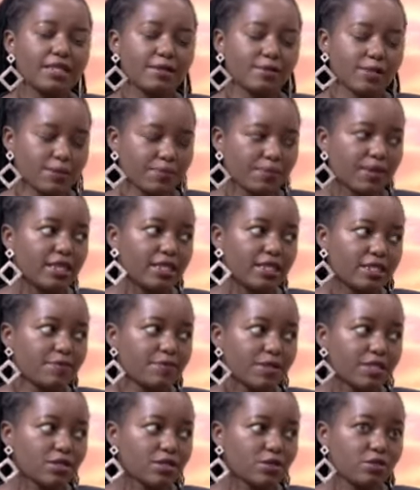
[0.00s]
debt
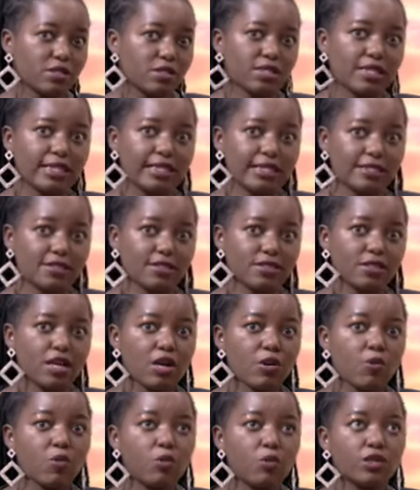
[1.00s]
management, because that is
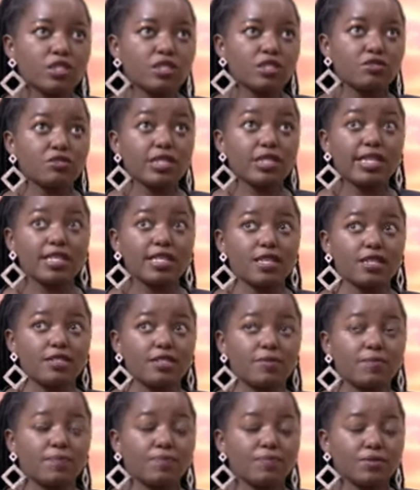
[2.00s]
what really
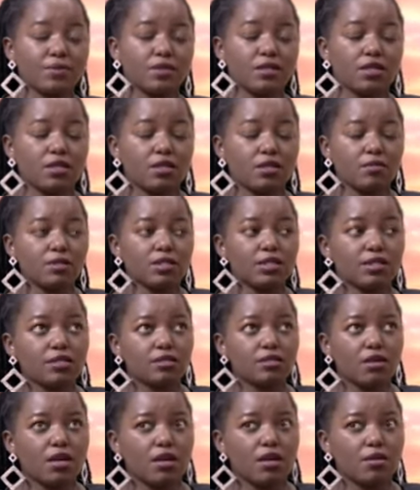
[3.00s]

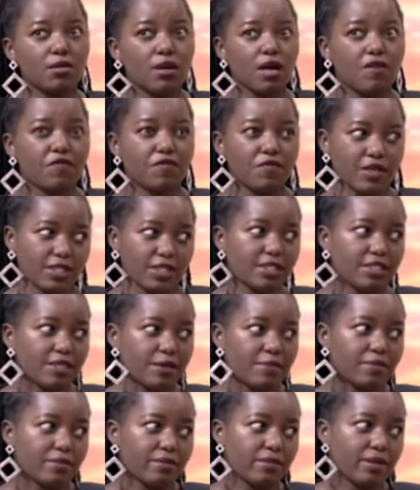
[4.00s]
affects
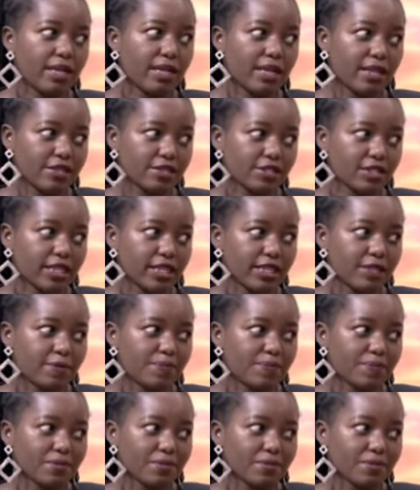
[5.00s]
them largely.